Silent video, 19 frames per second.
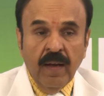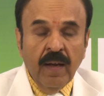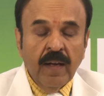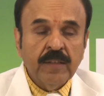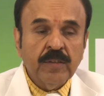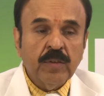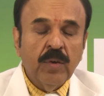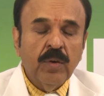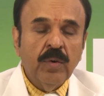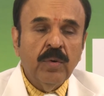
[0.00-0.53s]

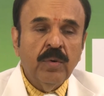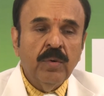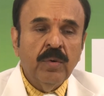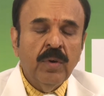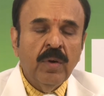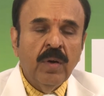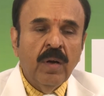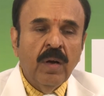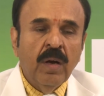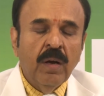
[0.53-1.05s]
So
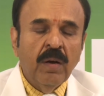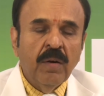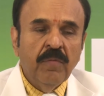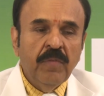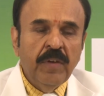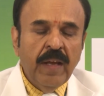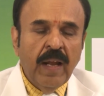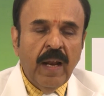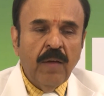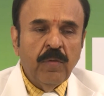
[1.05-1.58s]

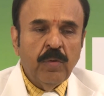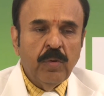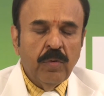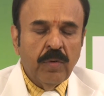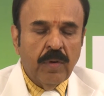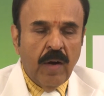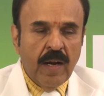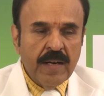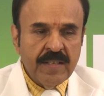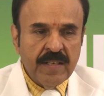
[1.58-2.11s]
we have to
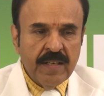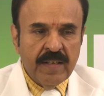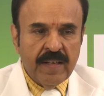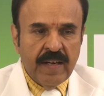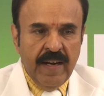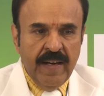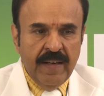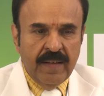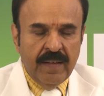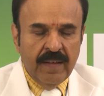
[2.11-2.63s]

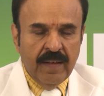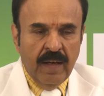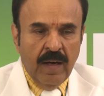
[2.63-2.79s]
concentrate